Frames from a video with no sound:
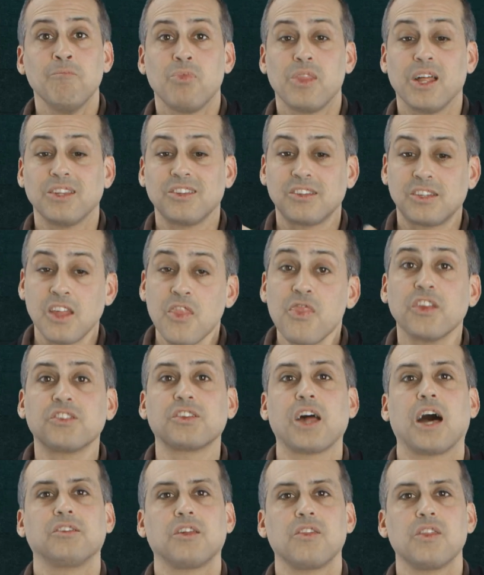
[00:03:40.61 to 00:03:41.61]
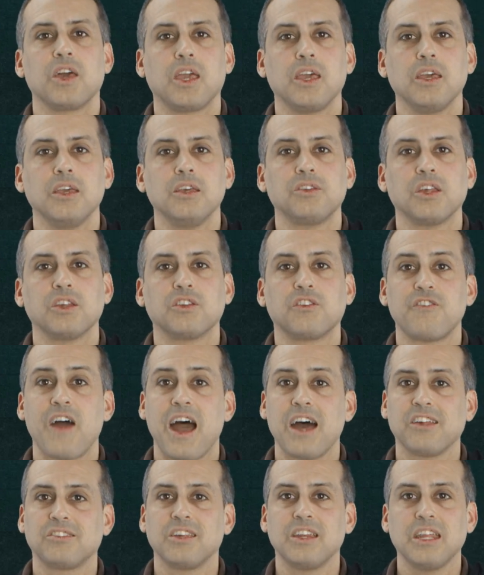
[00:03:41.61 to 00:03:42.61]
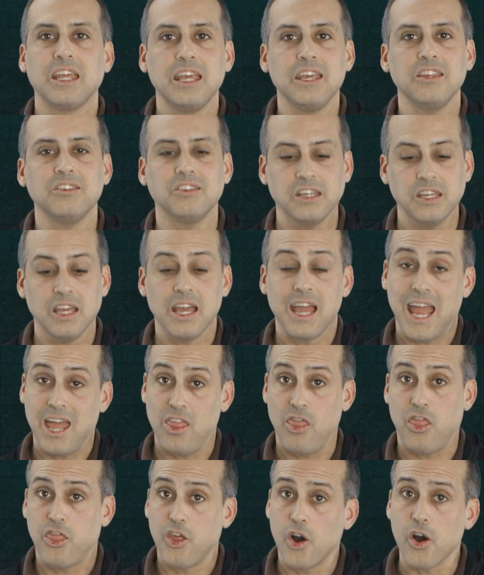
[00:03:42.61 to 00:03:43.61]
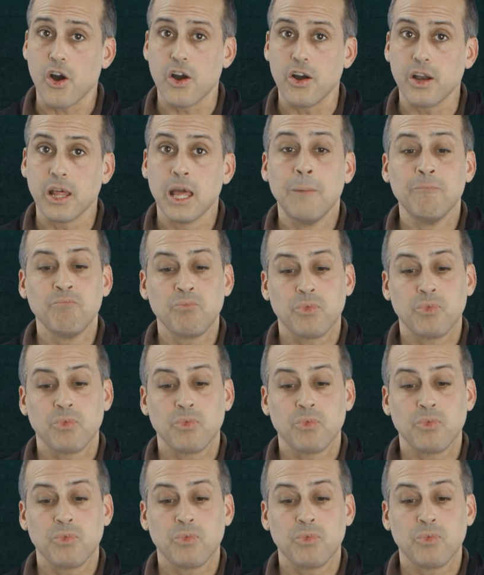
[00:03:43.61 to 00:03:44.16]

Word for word: that synthesizing the keys is fast and easy, and third,